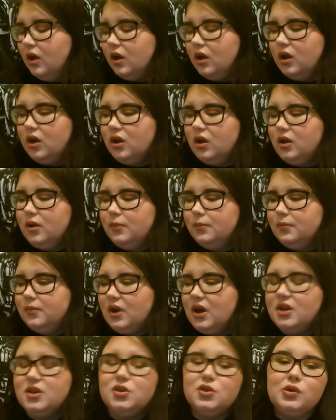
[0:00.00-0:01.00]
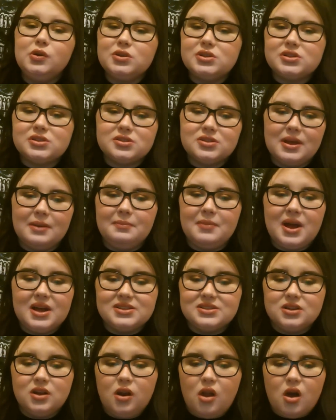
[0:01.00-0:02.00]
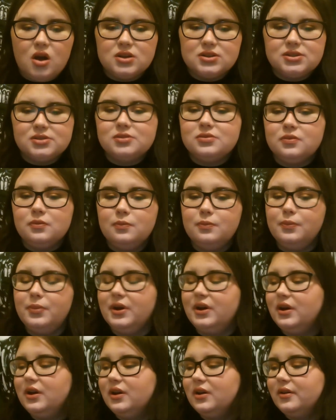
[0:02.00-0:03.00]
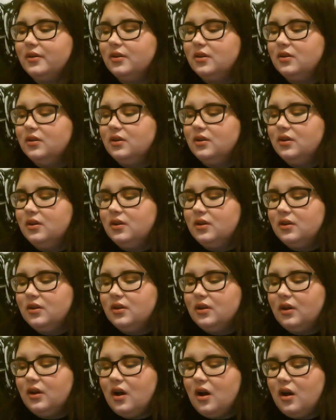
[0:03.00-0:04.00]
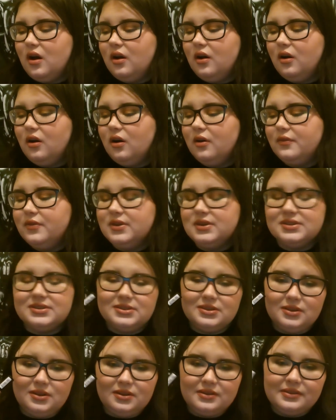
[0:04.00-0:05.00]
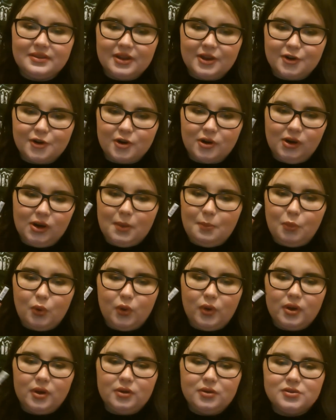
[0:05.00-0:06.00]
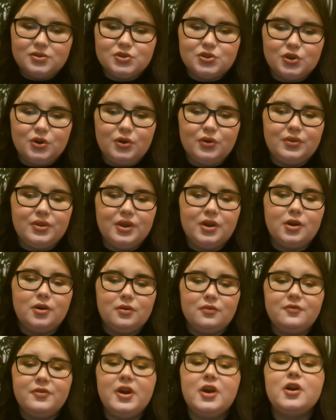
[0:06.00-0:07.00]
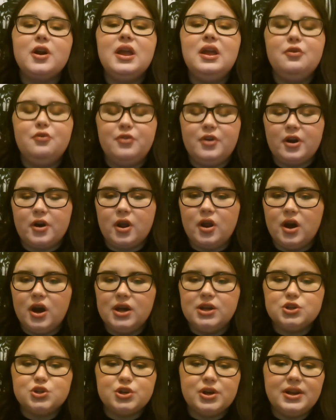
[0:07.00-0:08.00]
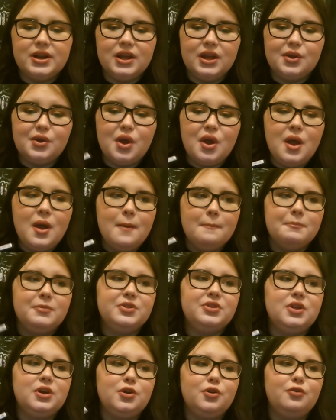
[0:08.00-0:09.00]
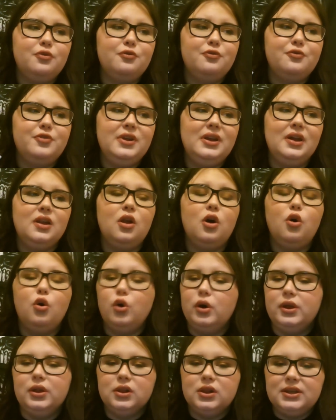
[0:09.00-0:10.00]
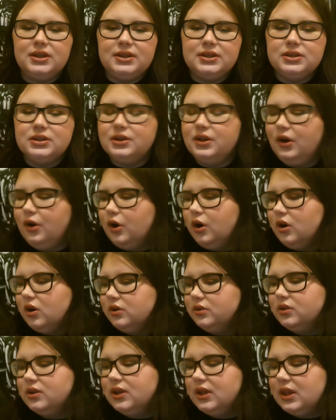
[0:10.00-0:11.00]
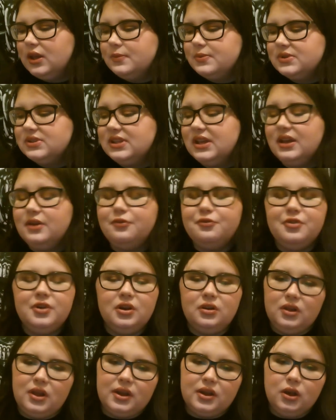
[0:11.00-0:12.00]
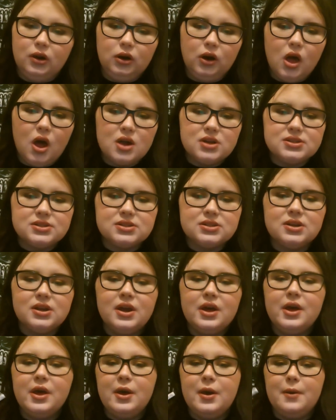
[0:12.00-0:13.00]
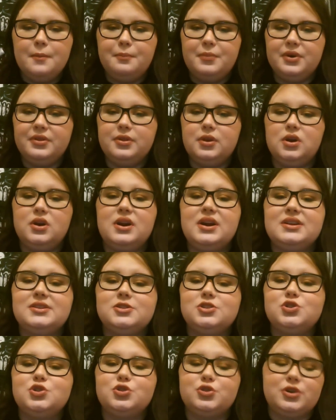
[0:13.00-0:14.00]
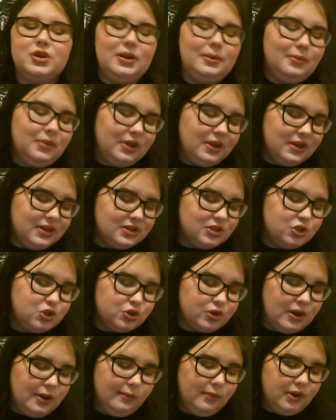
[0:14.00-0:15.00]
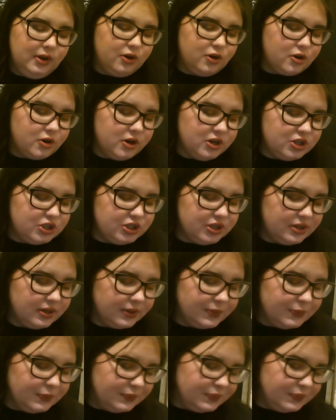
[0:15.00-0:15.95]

I use them as gloss, but obviously they are a lip oil, so they are very, very hydrating, but they don't feel oily on the lips. They feel like a gloss, but they are extremely, extremely nourishing.